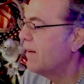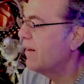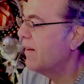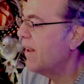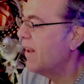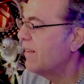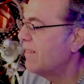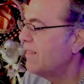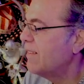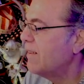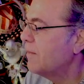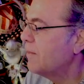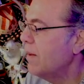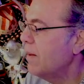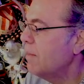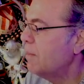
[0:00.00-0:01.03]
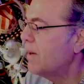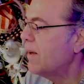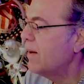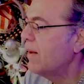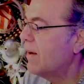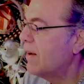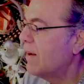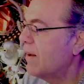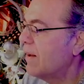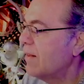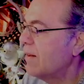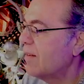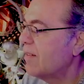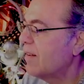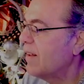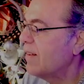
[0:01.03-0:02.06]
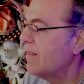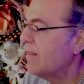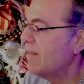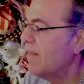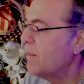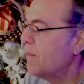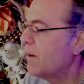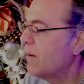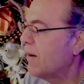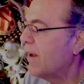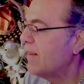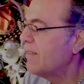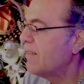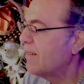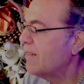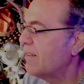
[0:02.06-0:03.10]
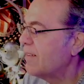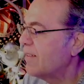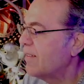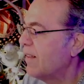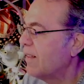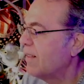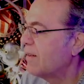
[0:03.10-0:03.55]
analogy. But, looks like the Democrats are just